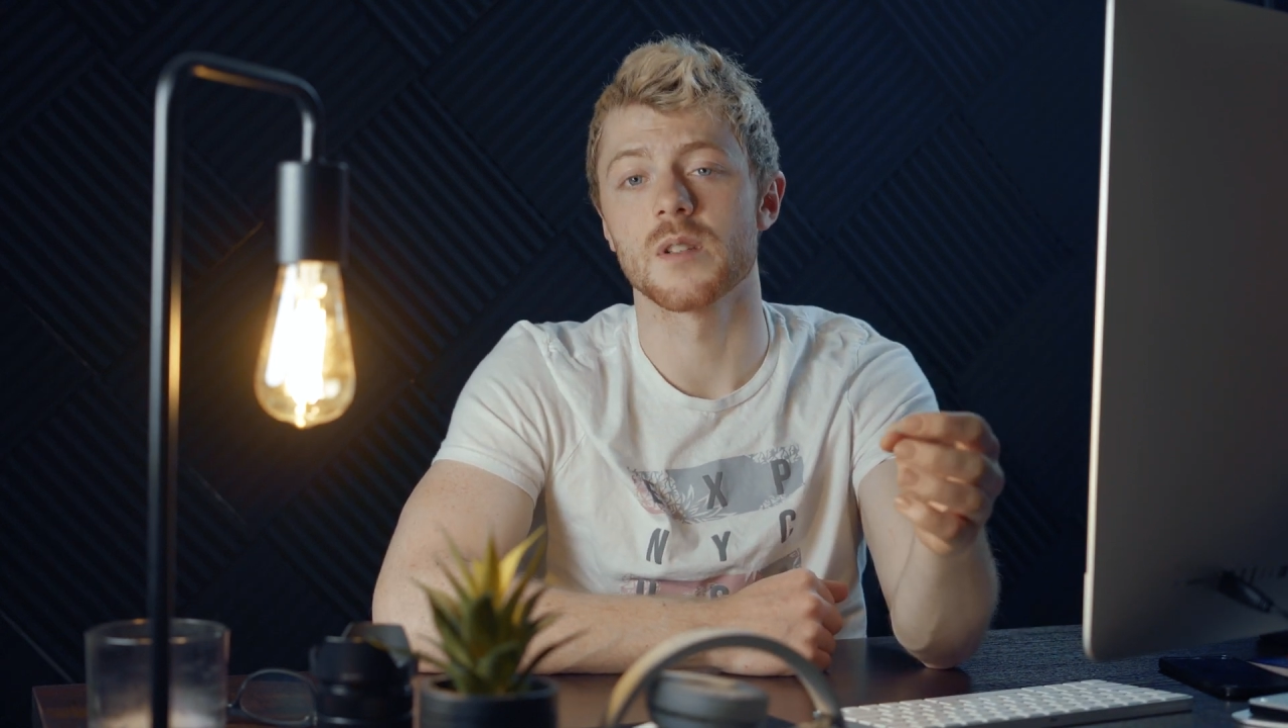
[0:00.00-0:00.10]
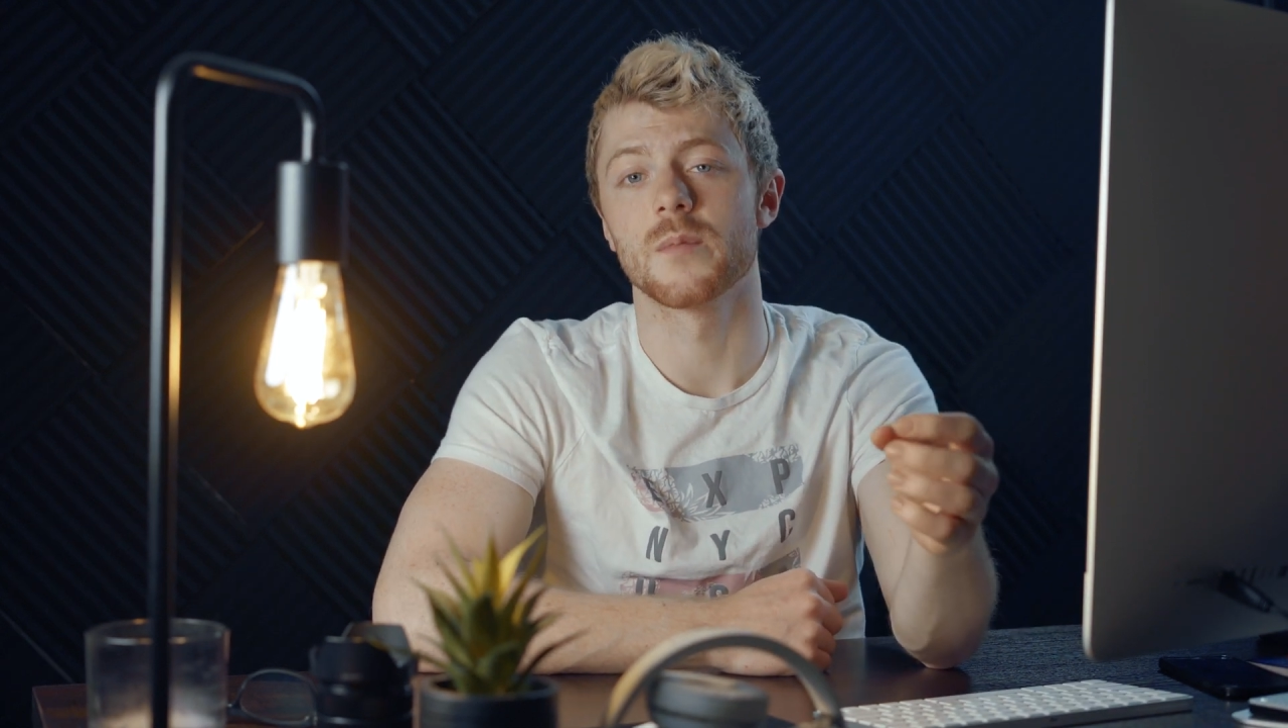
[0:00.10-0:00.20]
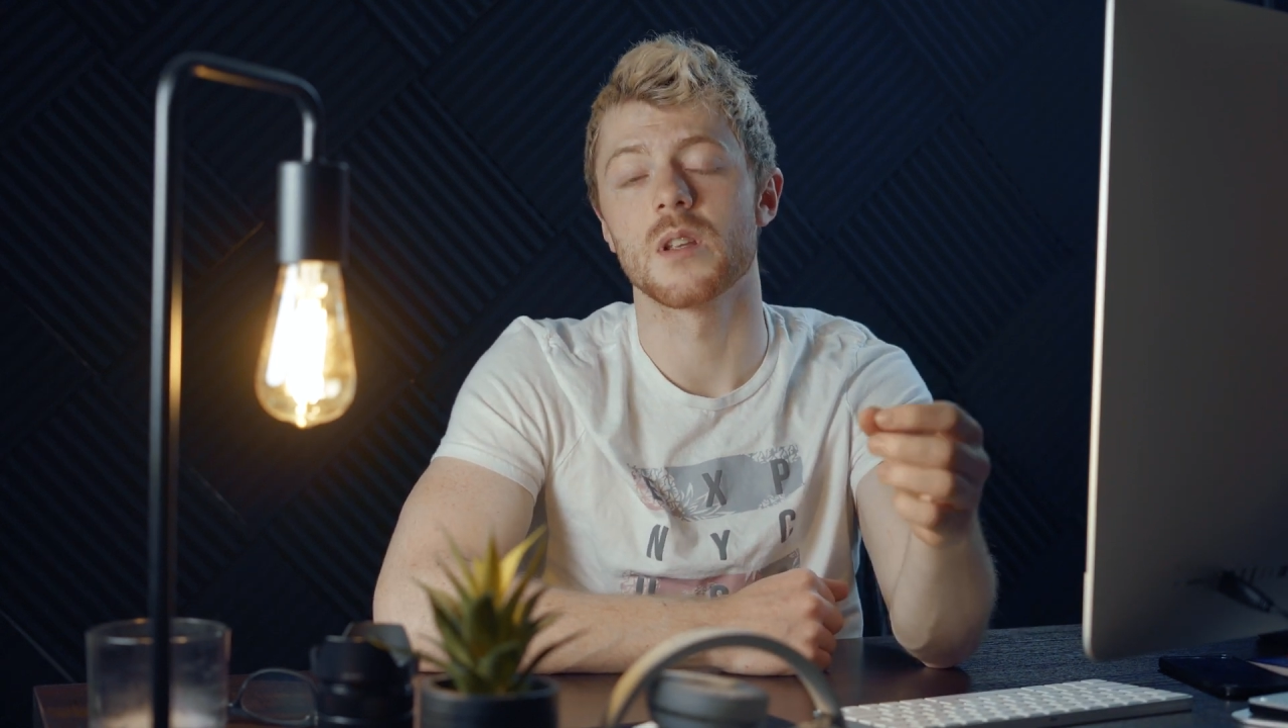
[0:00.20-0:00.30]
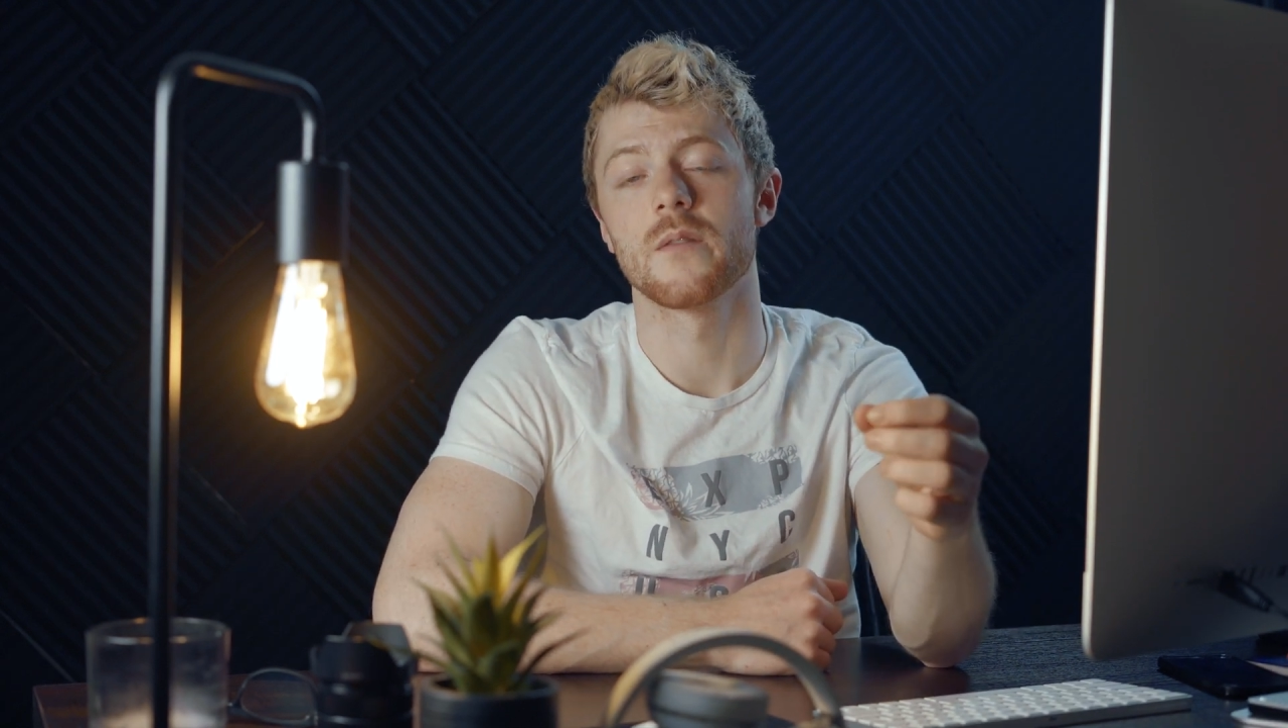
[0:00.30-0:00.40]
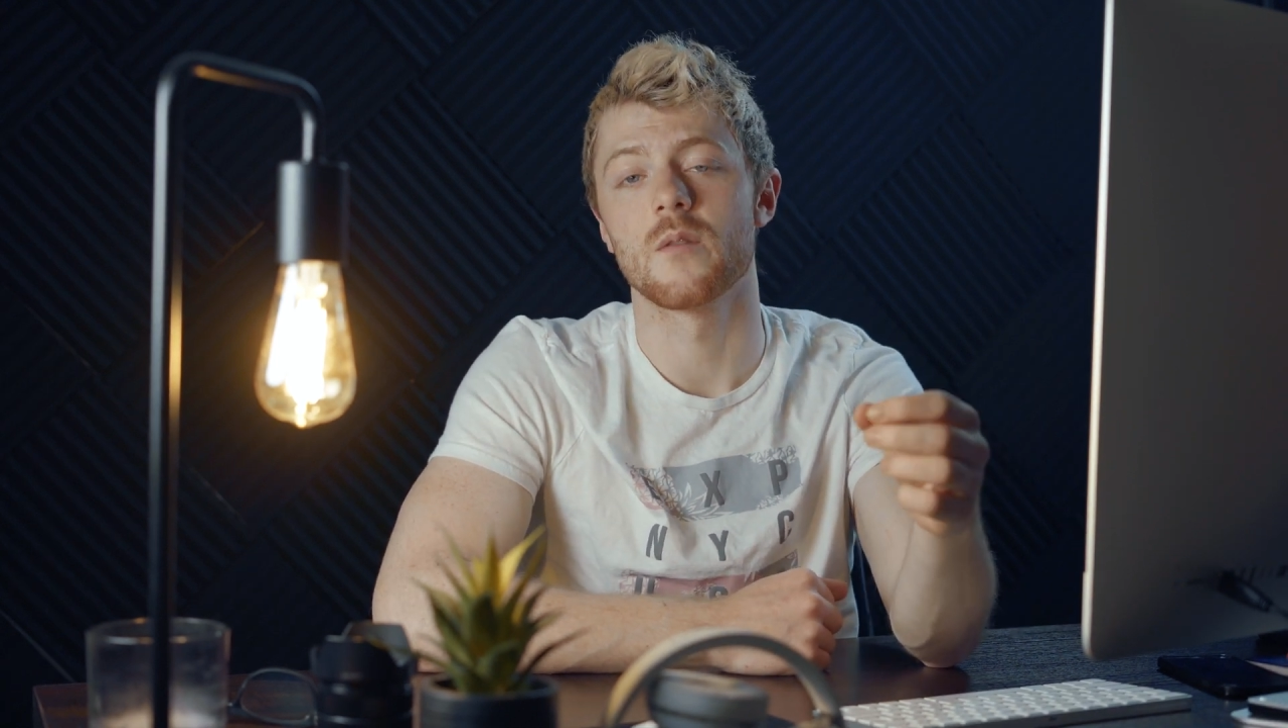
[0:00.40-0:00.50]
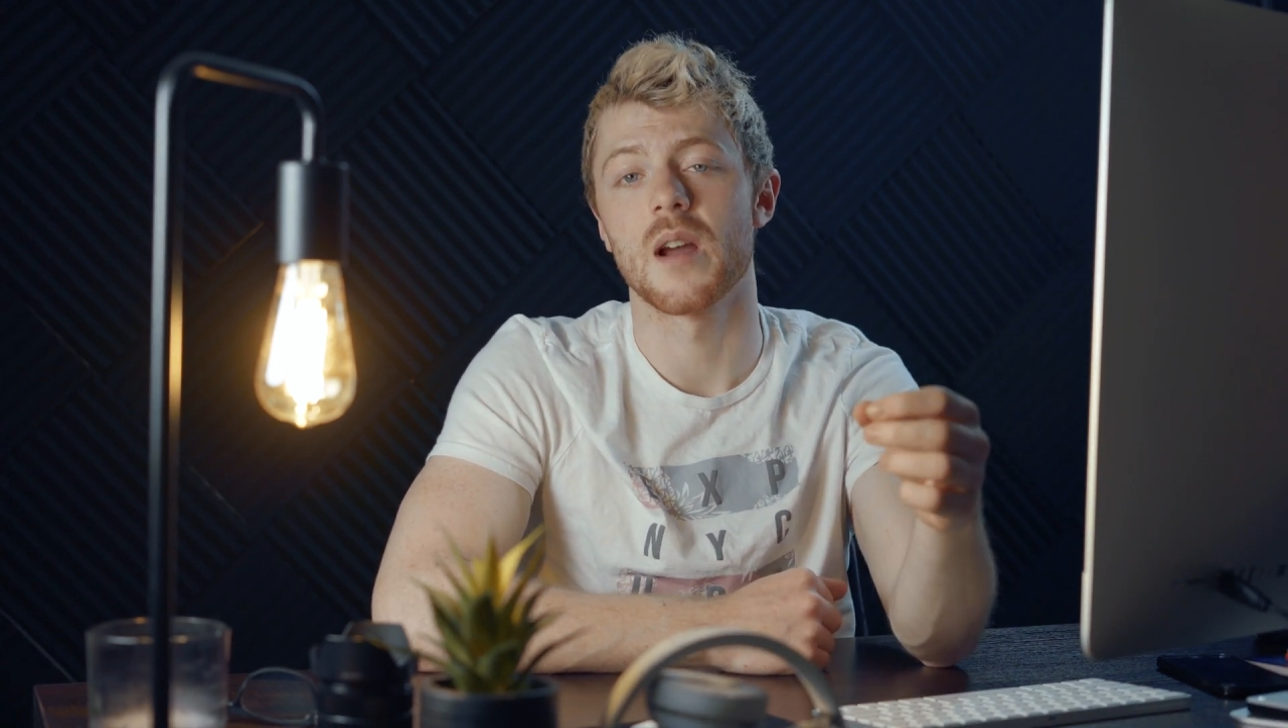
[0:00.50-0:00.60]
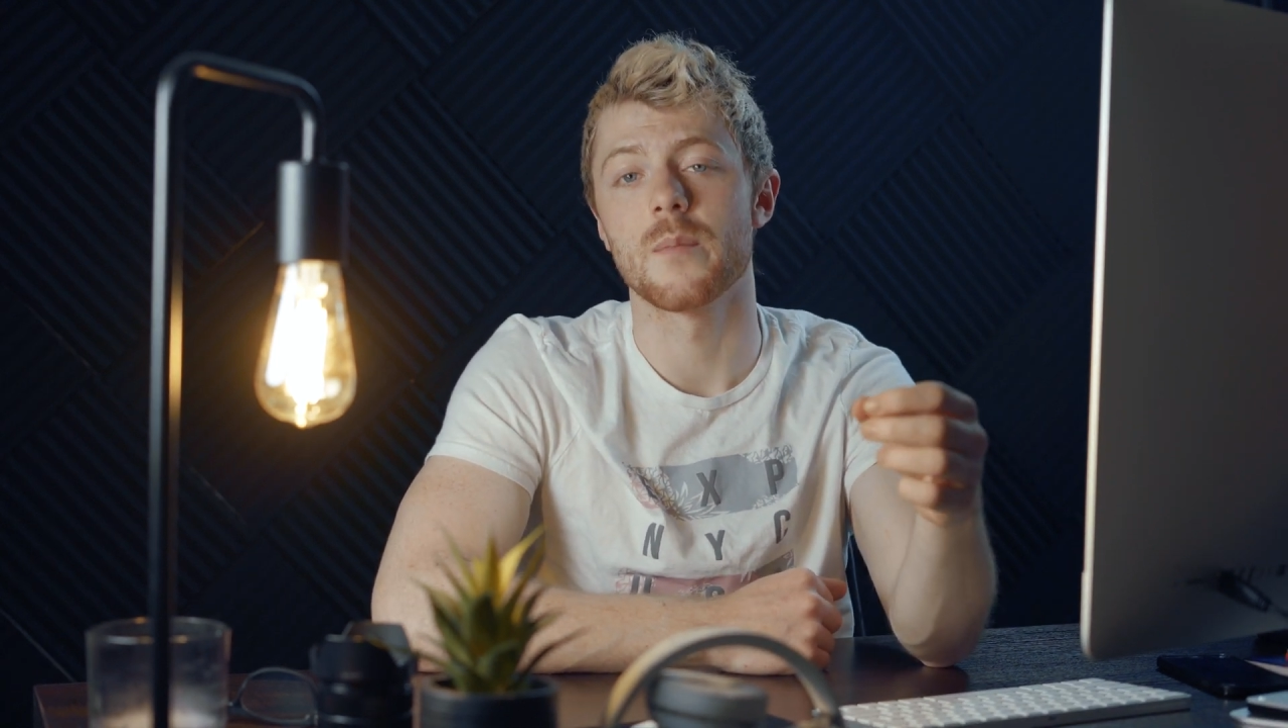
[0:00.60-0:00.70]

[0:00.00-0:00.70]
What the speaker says: I'm going to give you my